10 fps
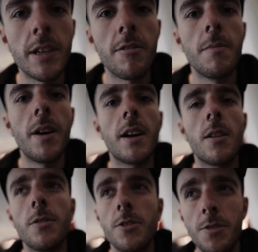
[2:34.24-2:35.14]
secret bike
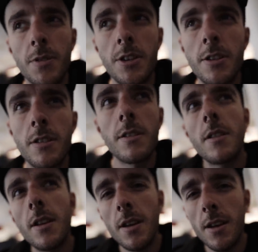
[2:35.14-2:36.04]
launch, which
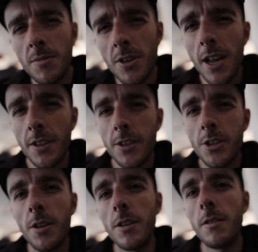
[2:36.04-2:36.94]
I'm not allowed to
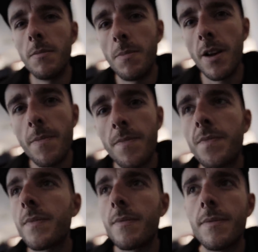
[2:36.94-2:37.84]
show you, but
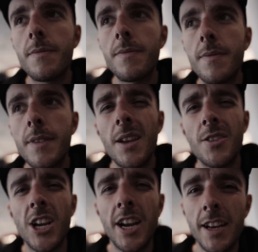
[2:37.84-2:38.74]

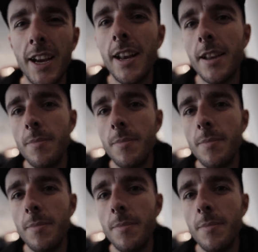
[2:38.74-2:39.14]
I'll check in again in